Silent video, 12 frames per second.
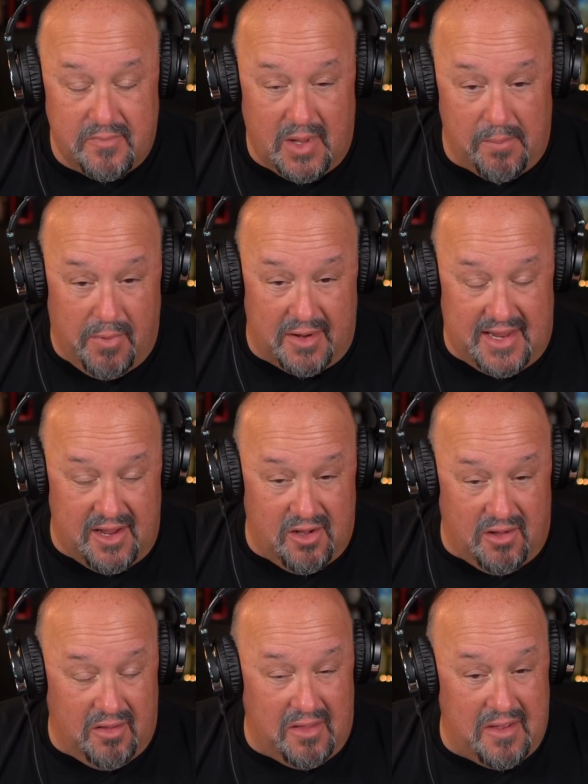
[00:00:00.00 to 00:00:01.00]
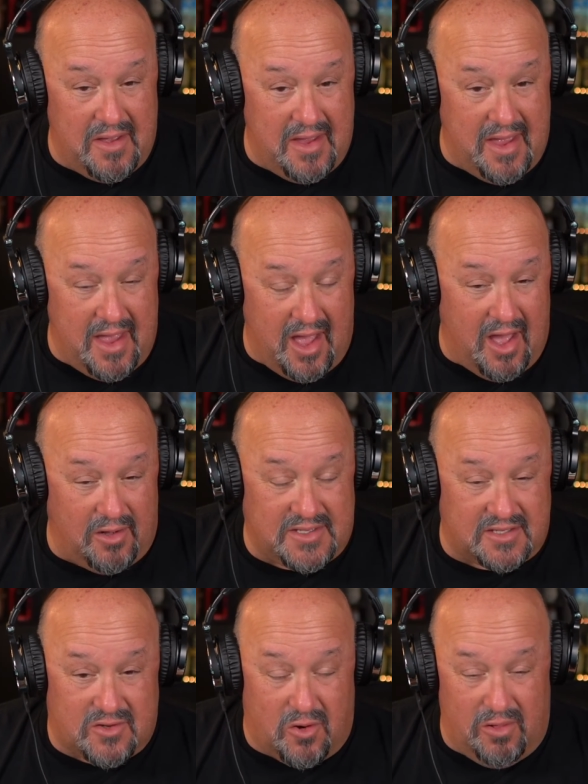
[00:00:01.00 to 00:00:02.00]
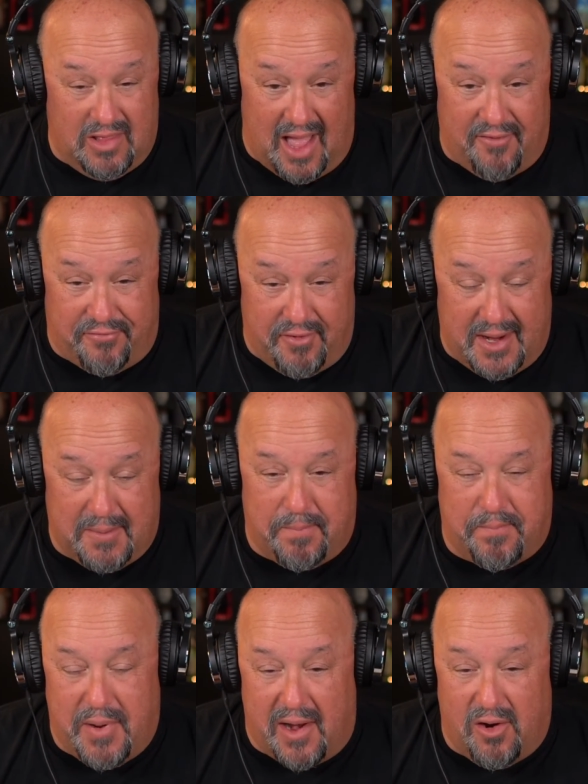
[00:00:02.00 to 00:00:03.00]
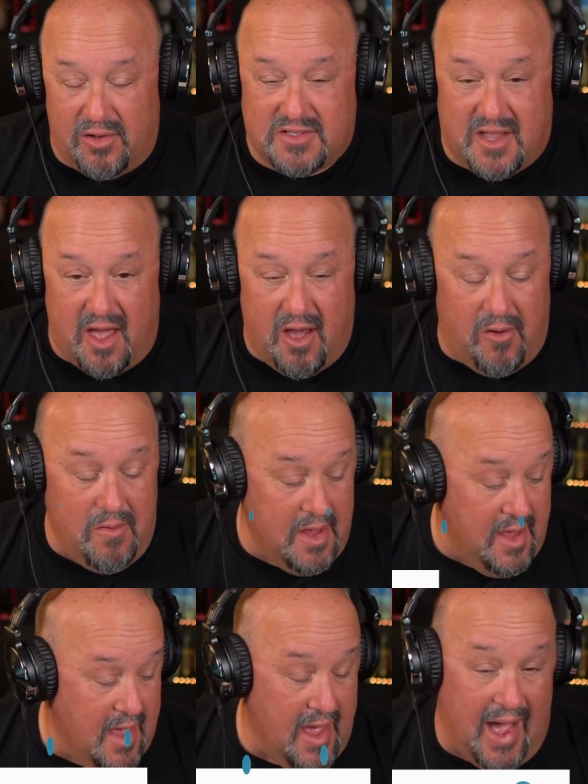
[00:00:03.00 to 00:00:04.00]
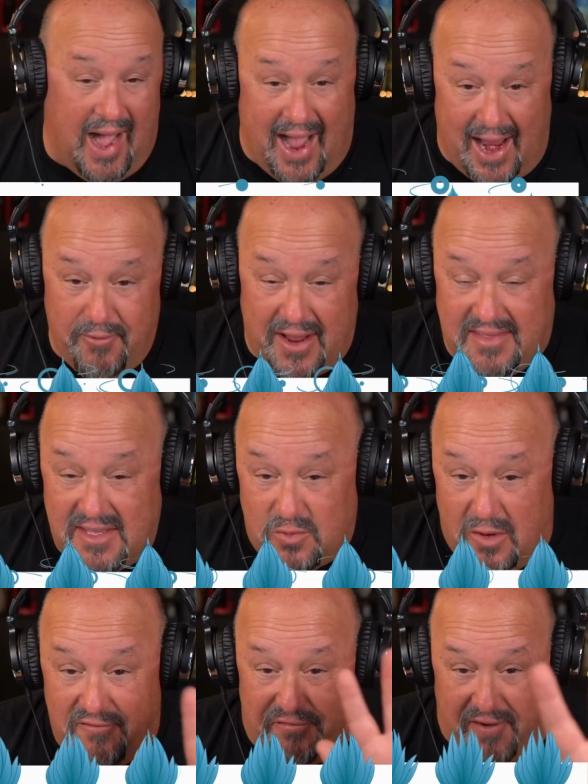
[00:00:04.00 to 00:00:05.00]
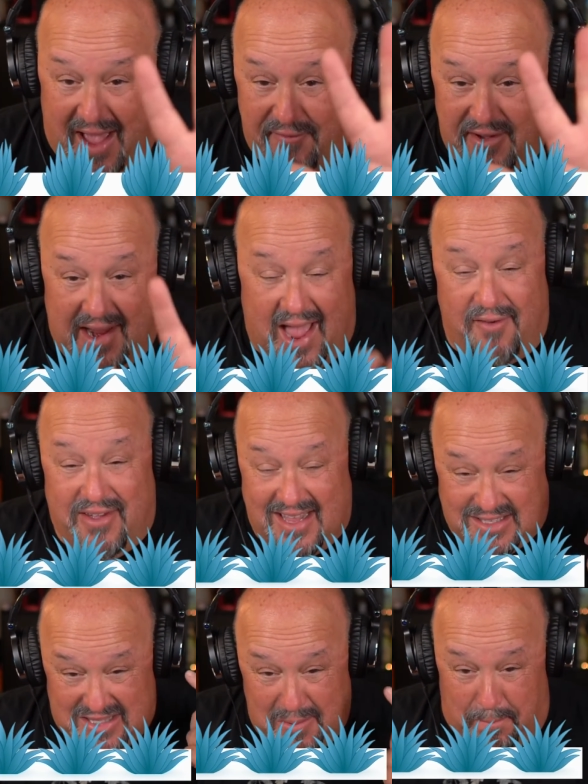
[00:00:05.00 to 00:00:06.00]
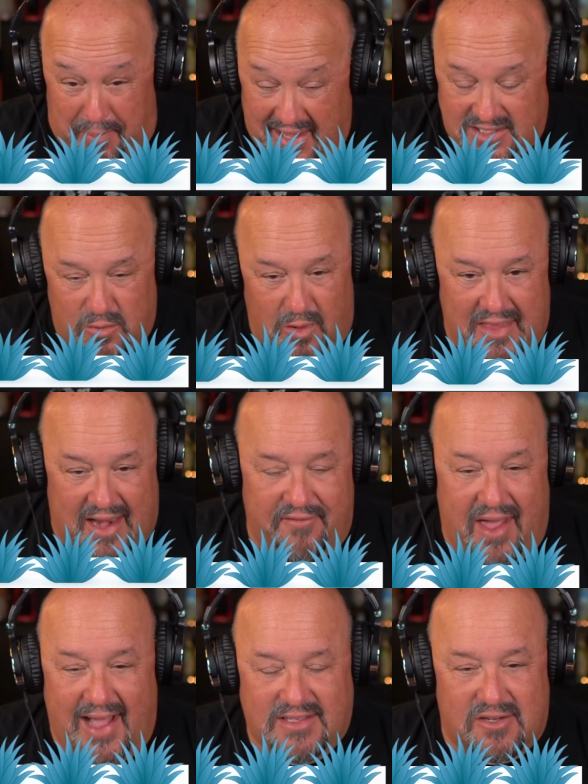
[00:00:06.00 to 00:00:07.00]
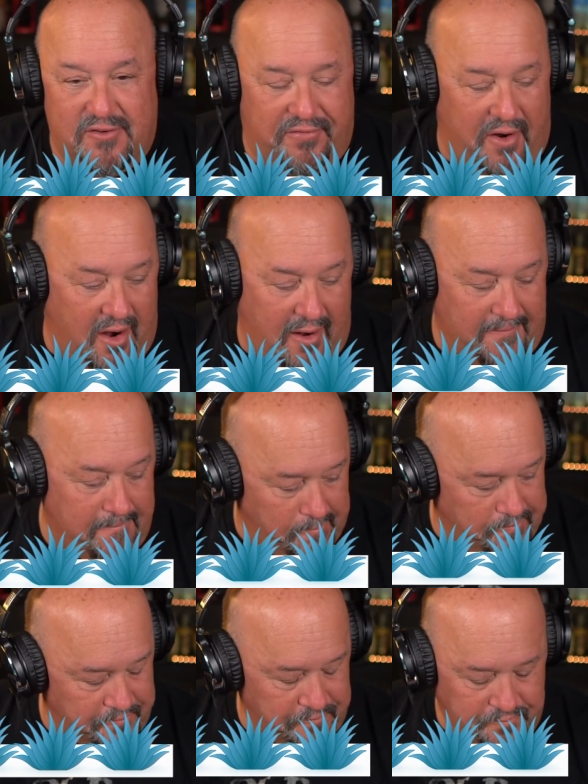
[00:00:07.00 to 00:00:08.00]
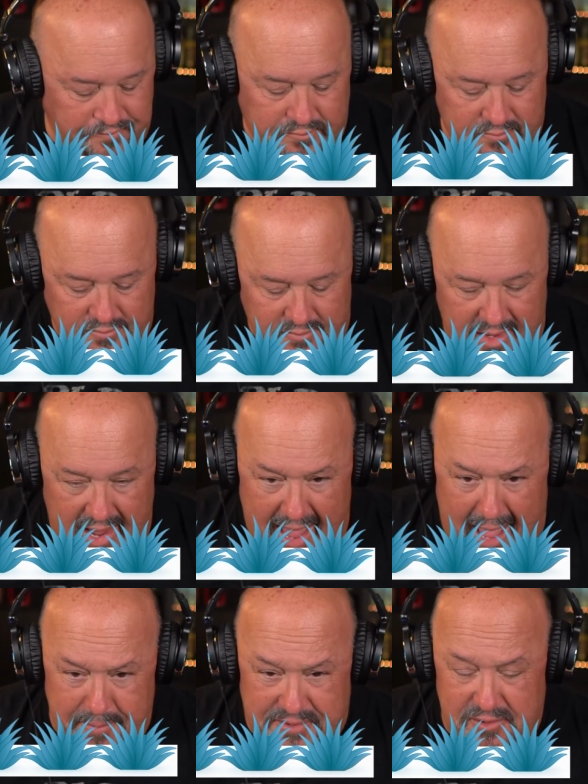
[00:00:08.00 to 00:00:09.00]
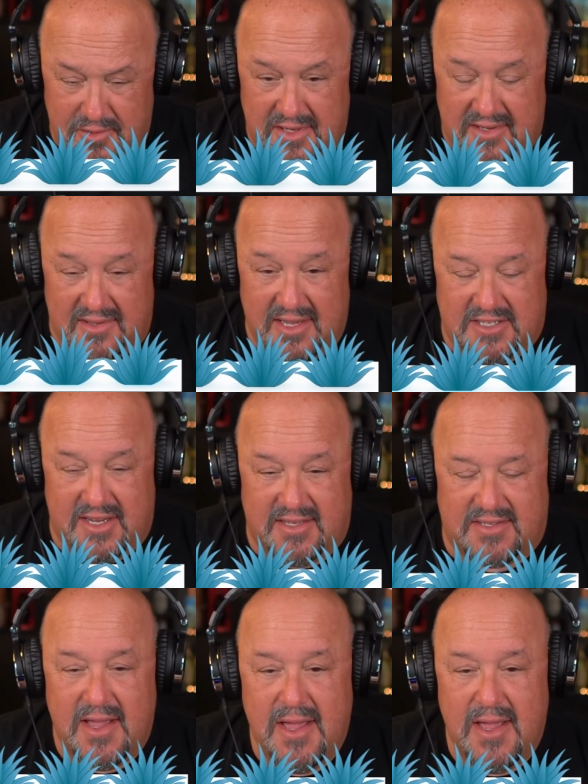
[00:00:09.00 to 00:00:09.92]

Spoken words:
Mundial El Tesoro Laphroaig barrels go, I rate this one 5 agave. It's the best one that I've had so far. Absolutely delicious.